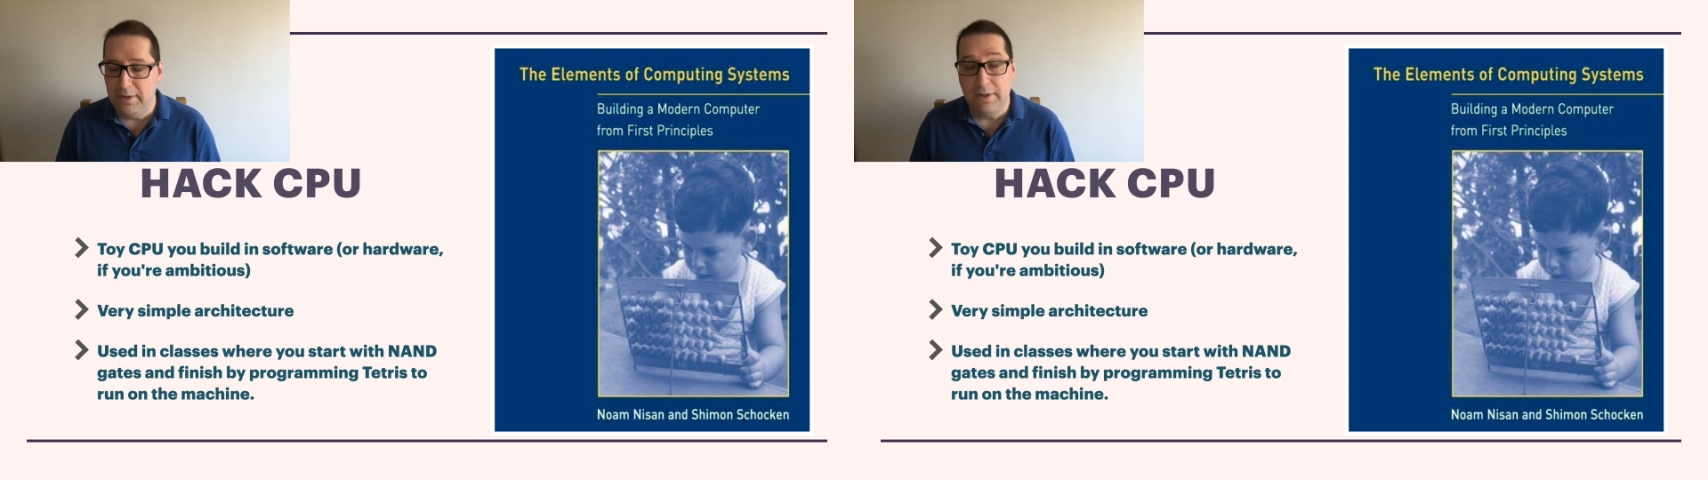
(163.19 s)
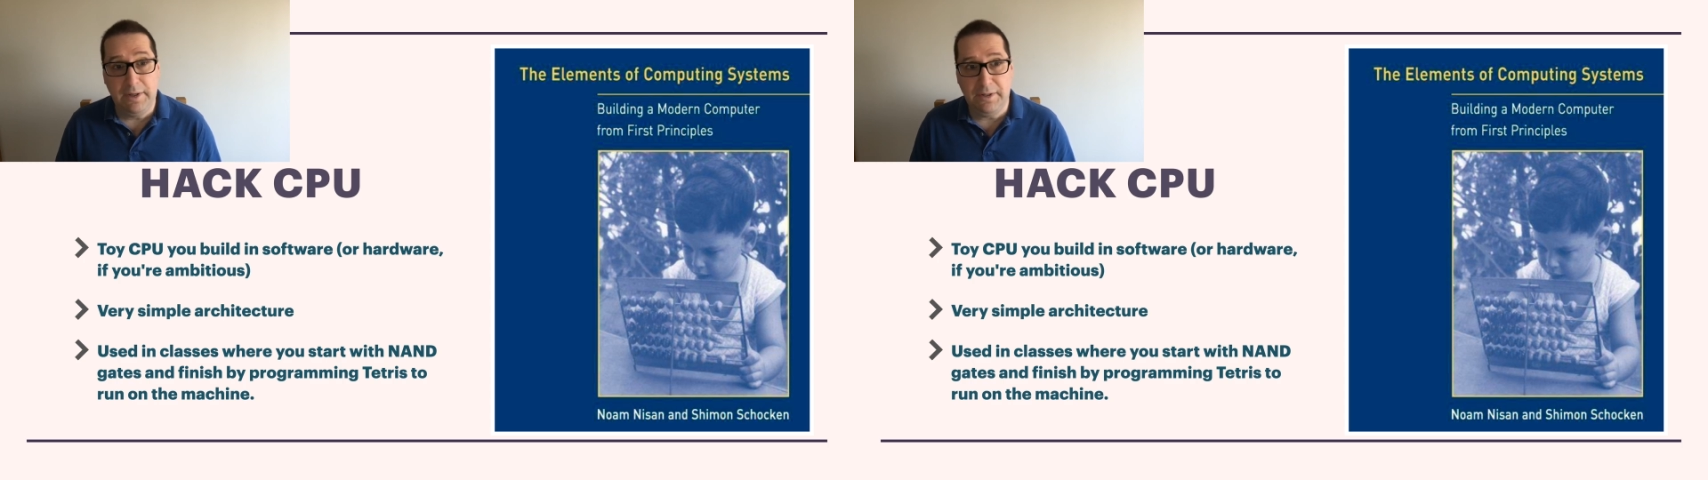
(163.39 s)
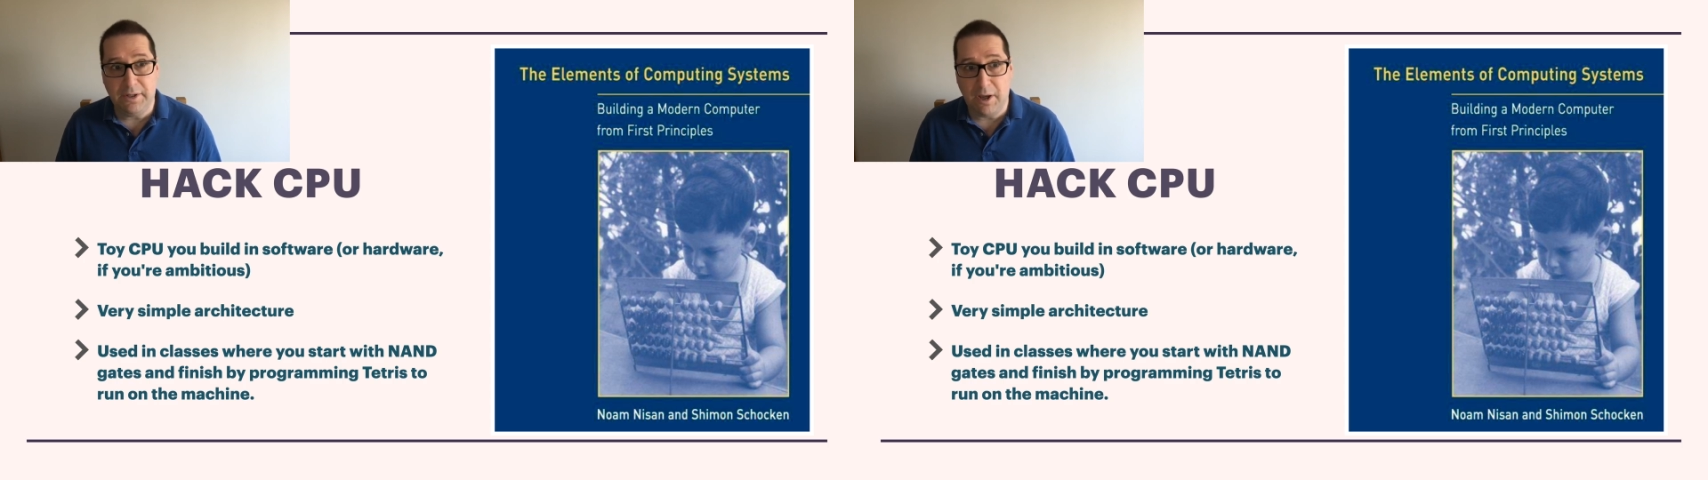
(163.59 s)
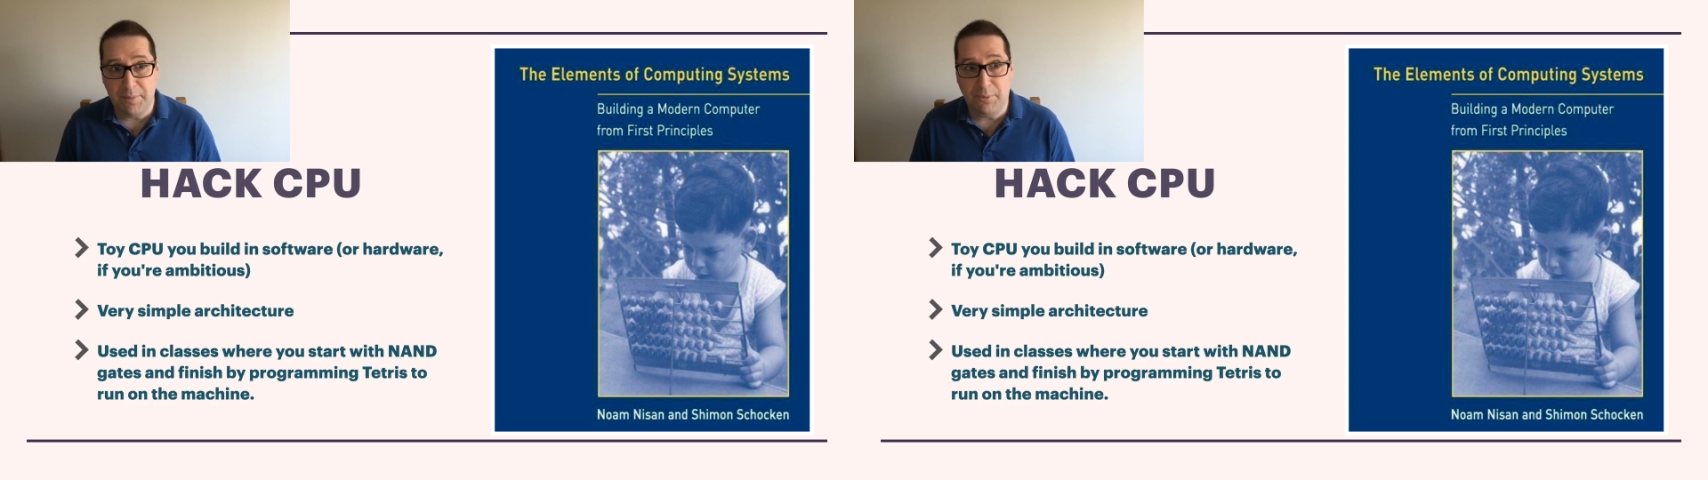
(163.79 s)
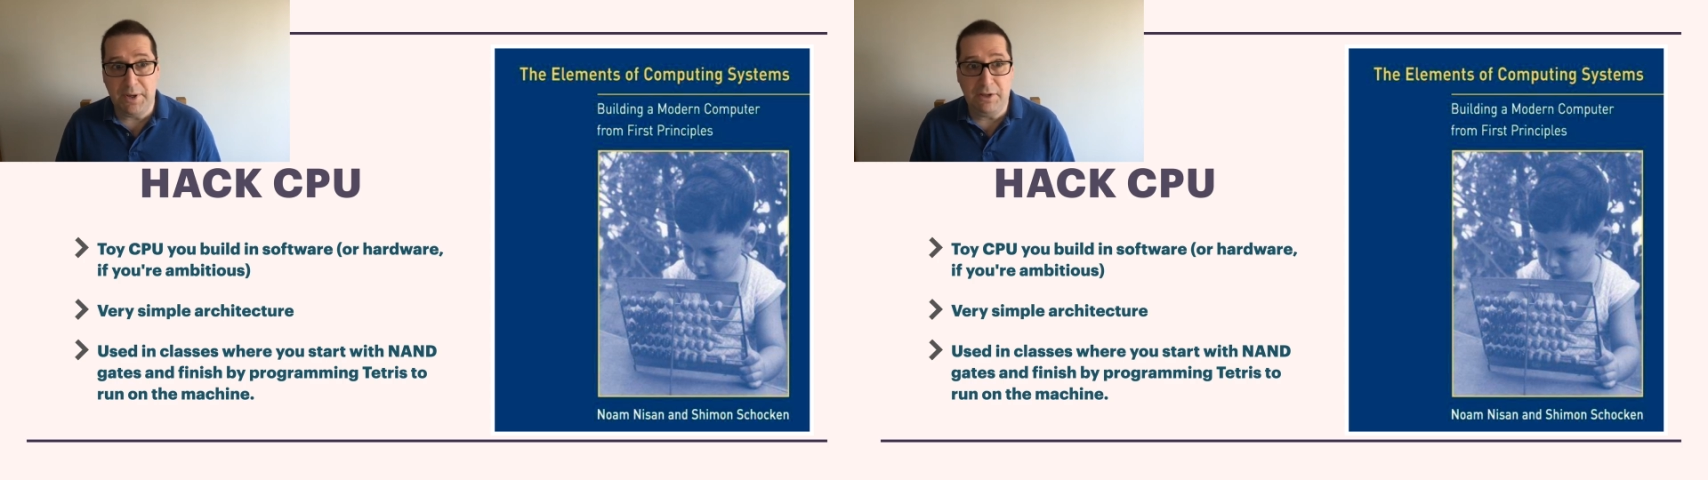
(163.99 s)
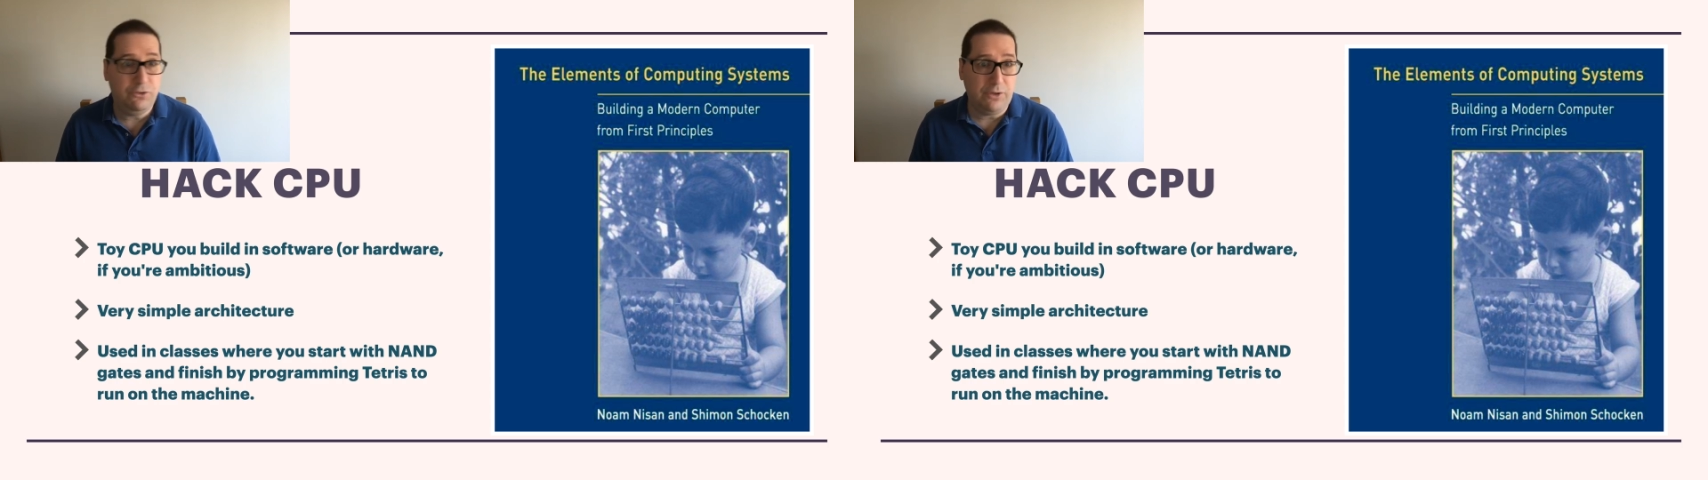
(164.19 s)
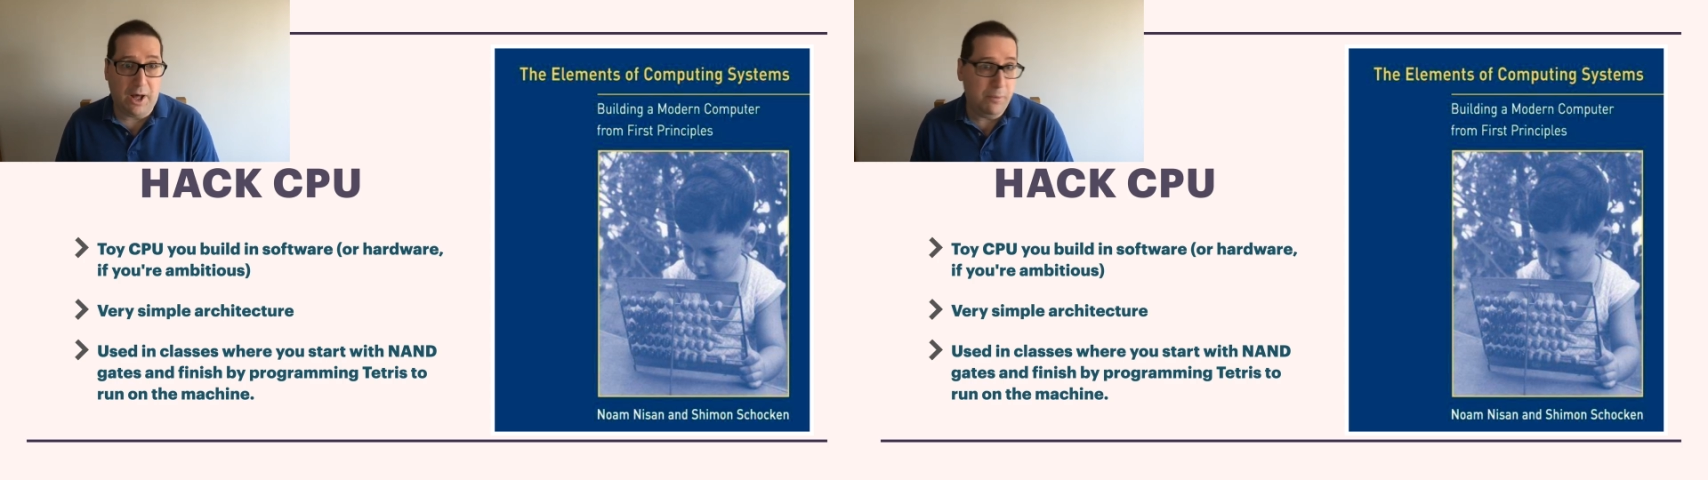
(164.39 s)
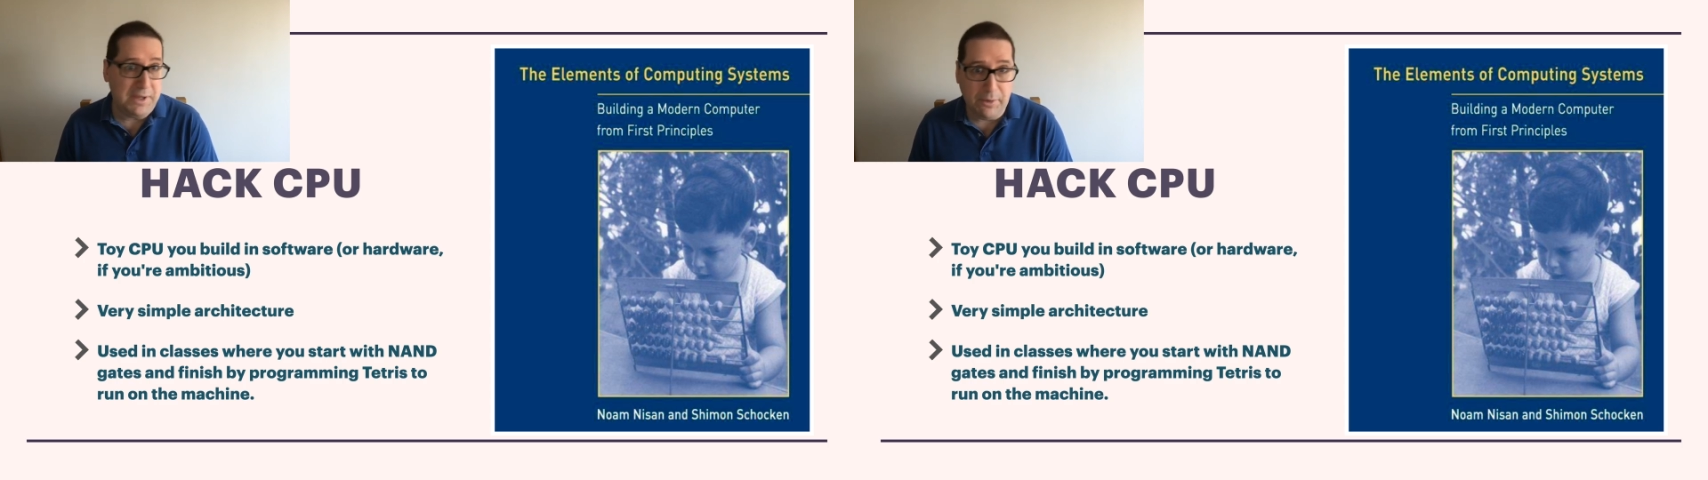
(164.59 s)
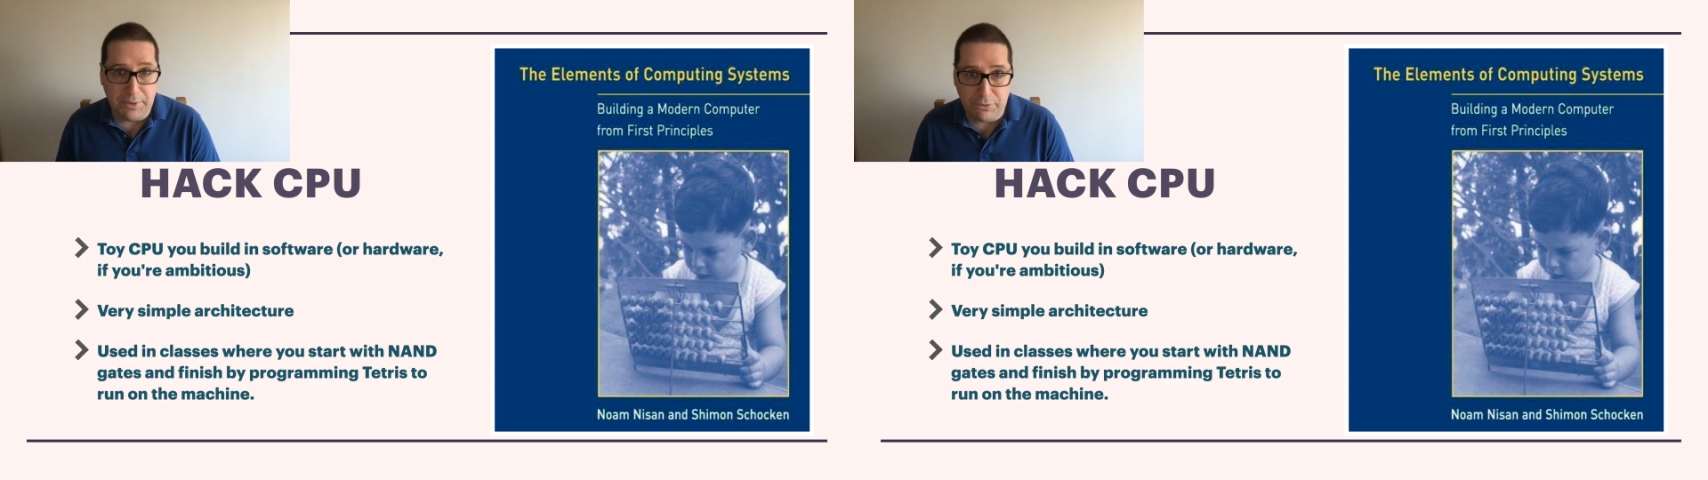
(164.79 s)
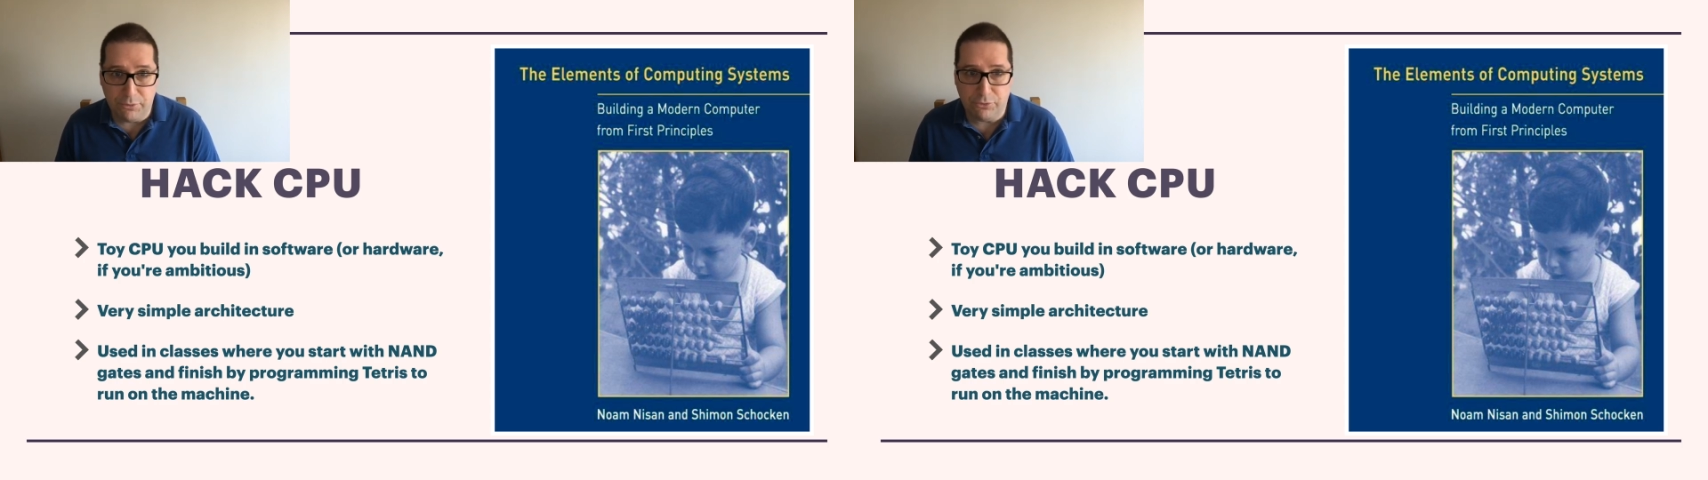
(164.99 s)
In the coming weeks, I'll be going
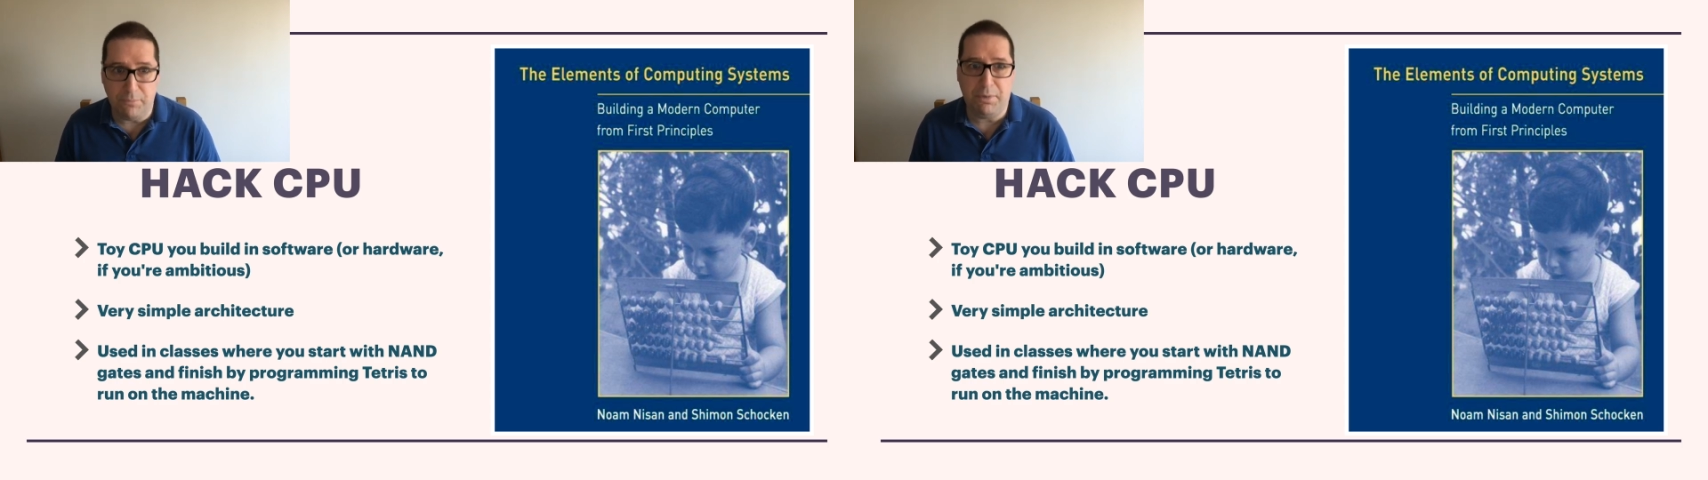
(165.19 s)
through some